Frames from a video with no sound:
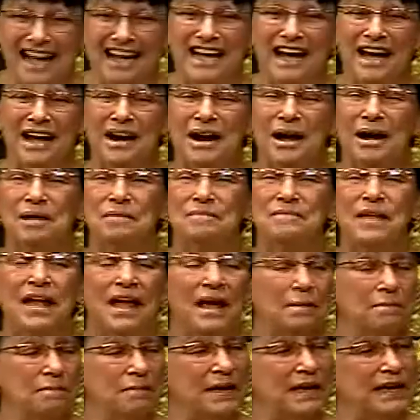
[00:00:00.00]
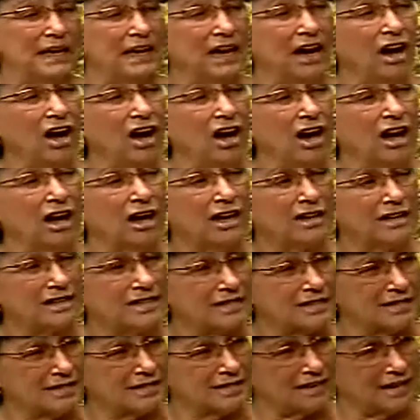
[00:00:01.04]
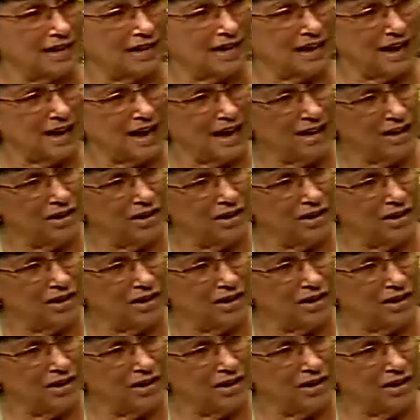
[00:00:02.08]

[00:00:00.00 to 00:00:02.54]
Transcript: got oh, up God. because Hallelujah. I